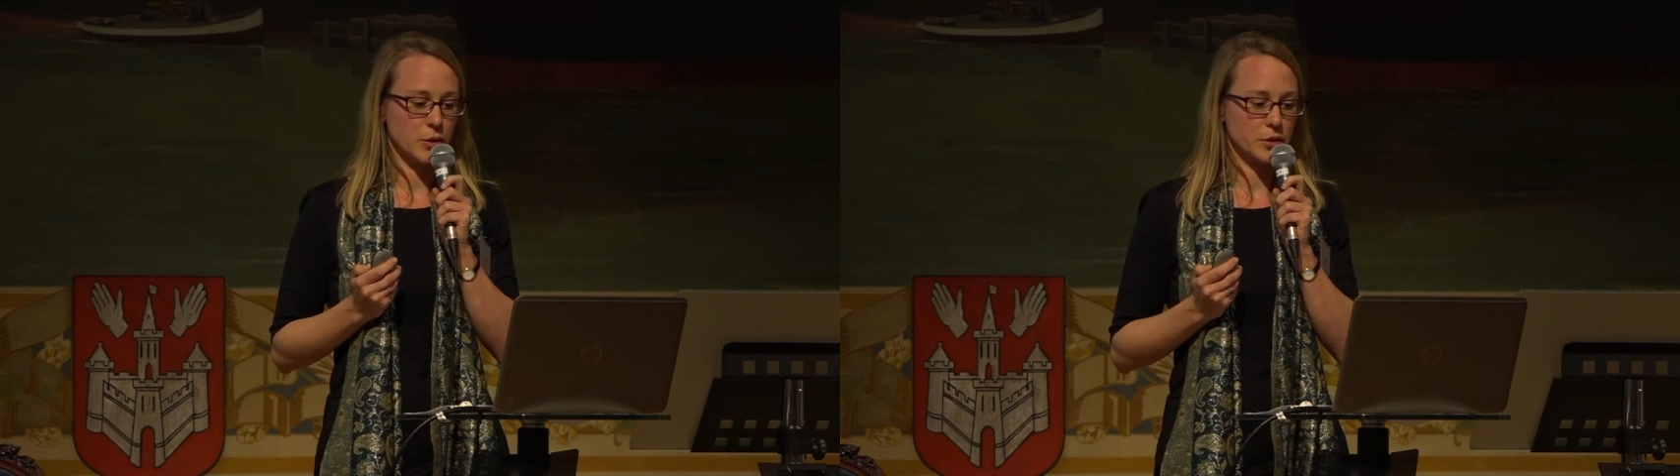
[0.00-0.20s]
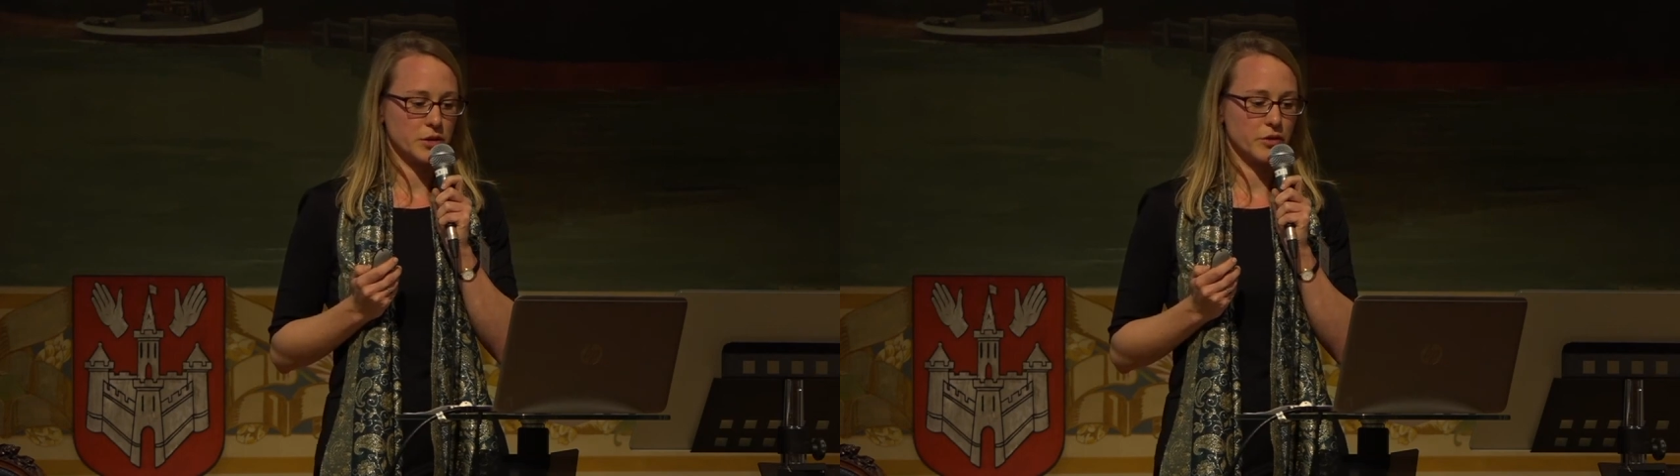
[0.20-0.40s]

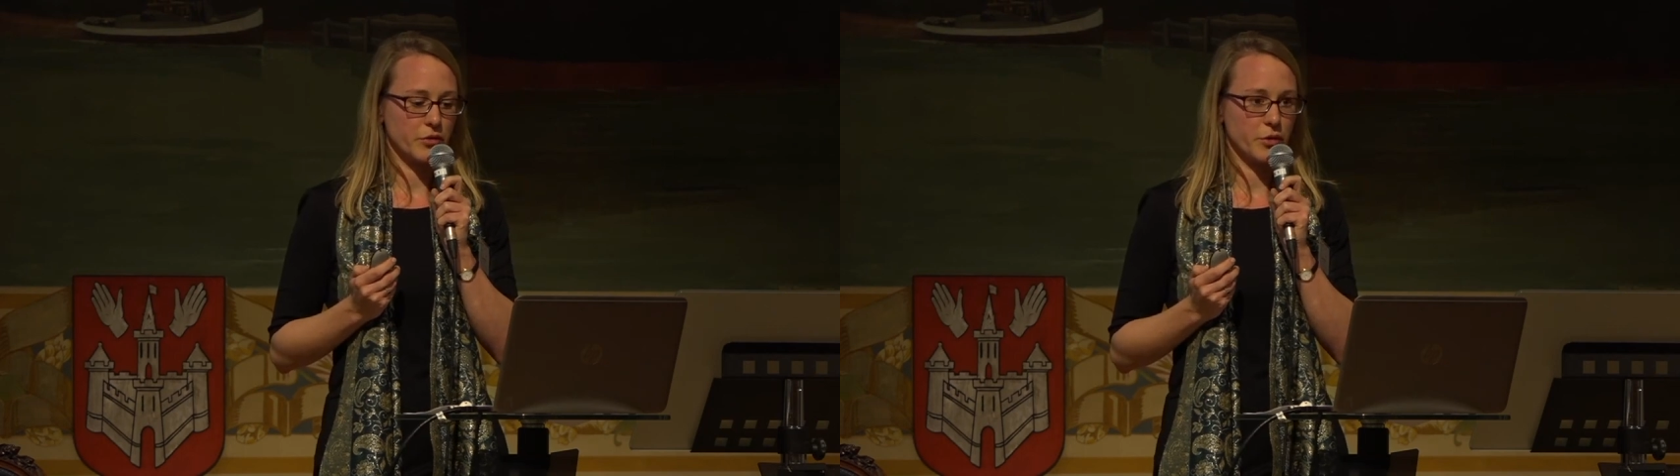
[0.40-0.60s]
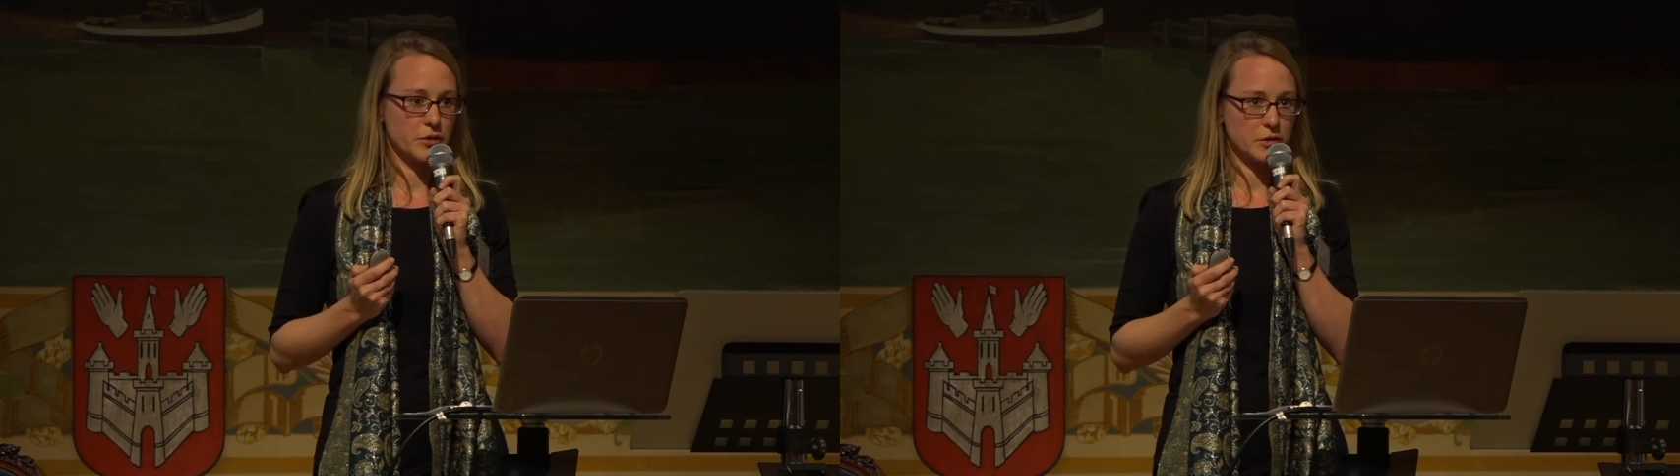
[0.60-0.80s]

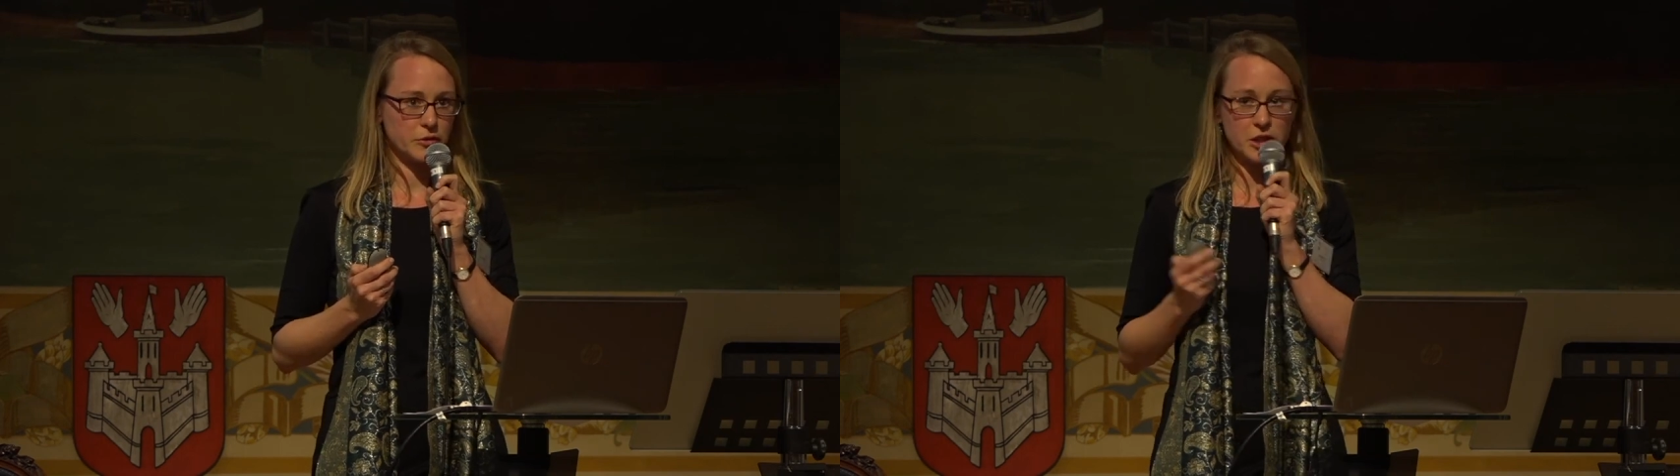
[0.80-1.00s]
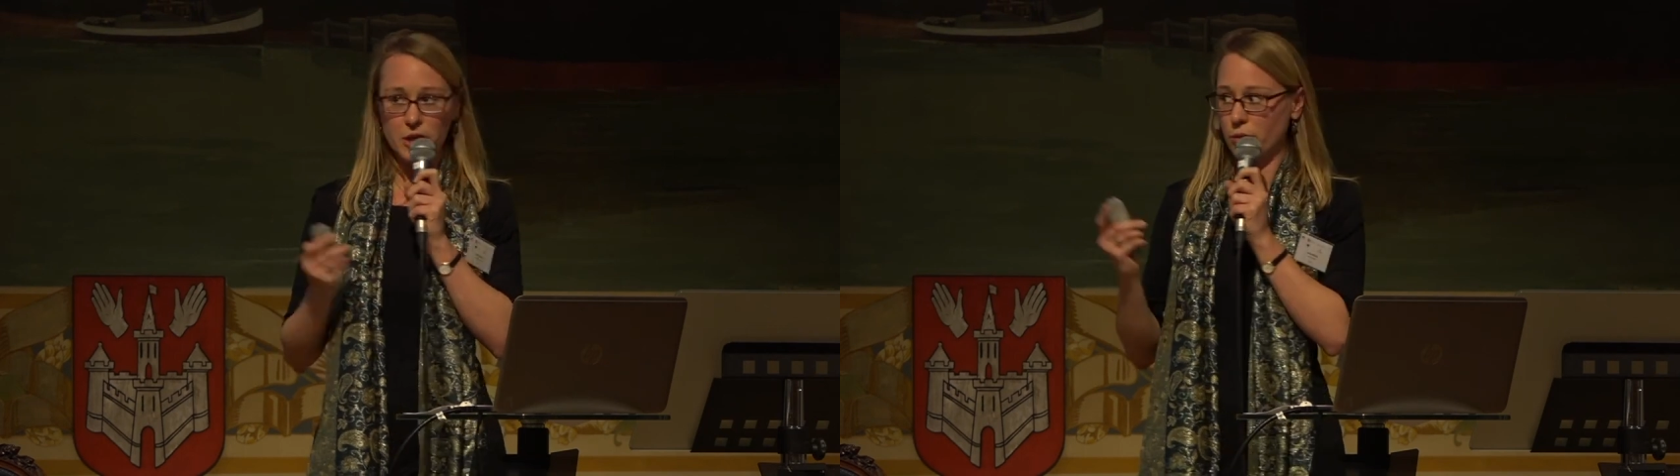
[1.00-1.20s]

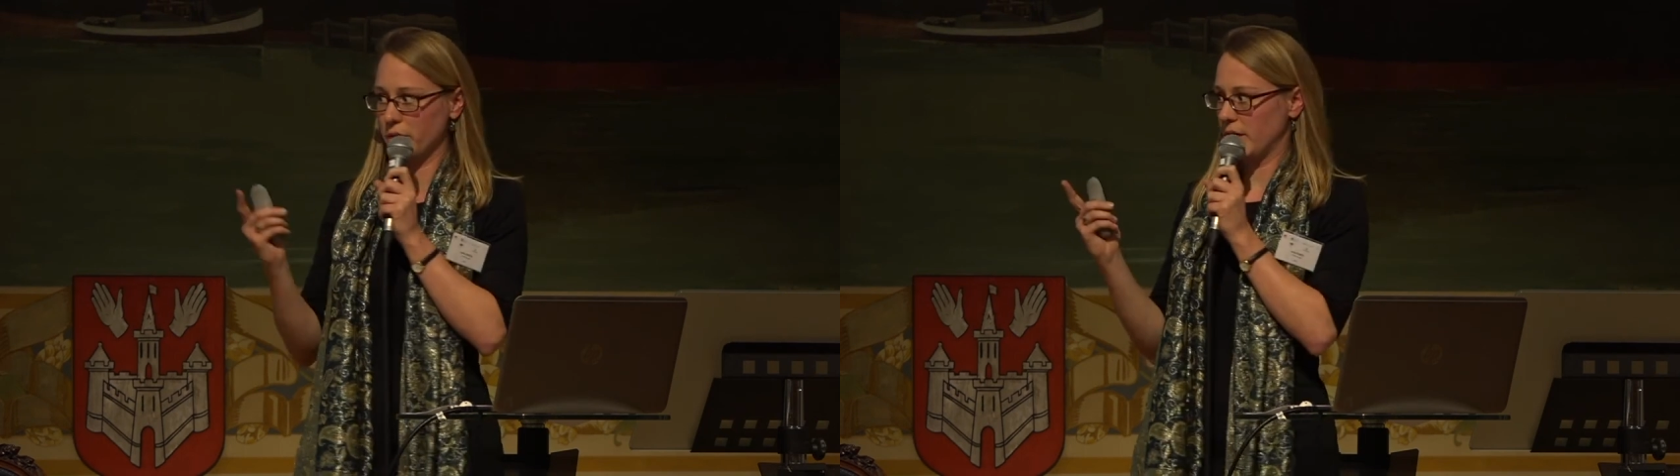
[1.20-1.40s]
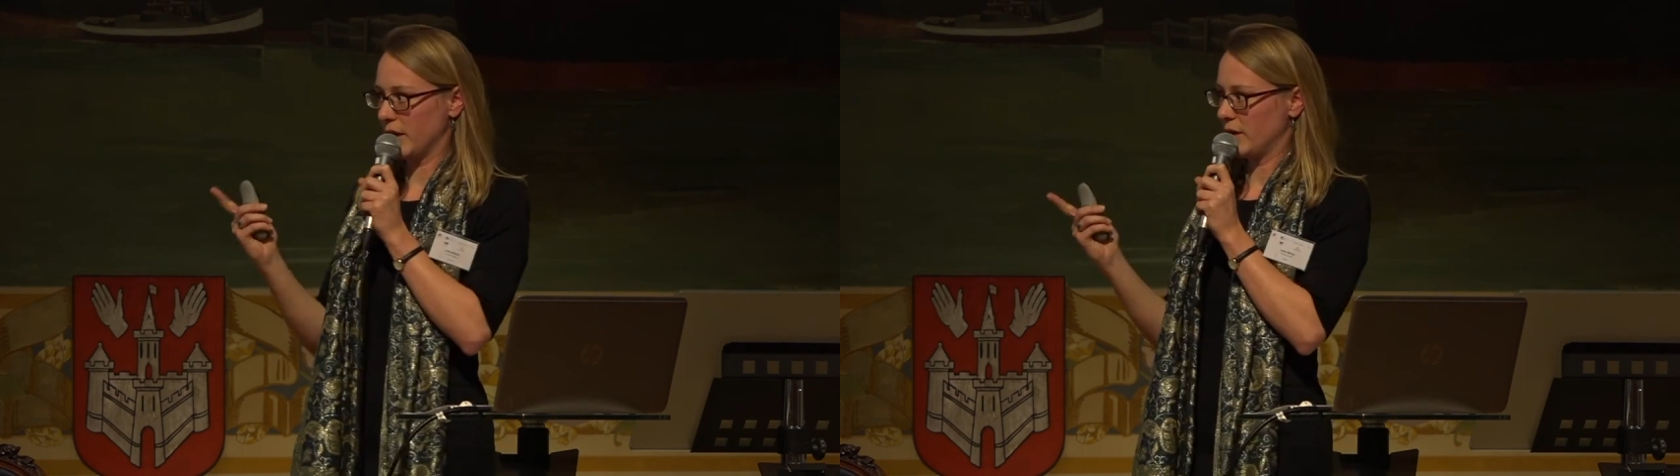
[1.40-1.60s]
31st of January.